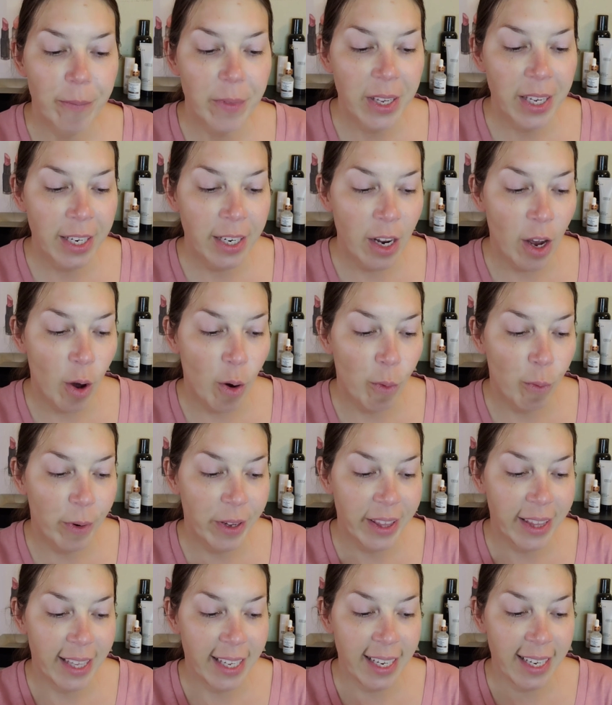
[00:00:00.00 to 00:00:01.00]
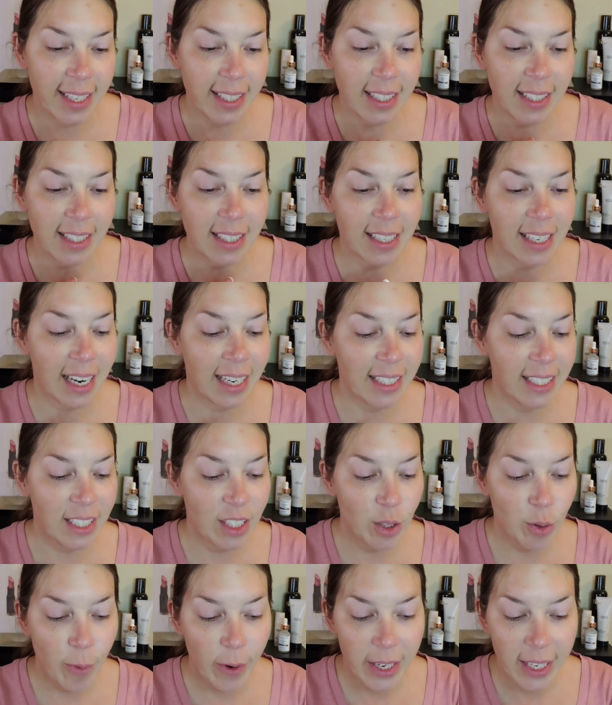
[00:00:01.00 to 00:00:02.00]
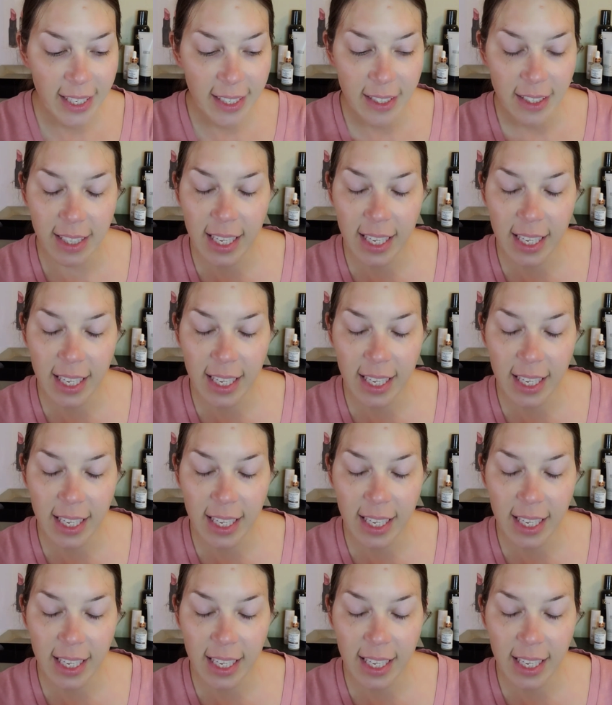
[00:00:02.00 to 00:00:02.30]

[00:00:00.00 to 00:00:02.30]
You know, with this, the 1920s,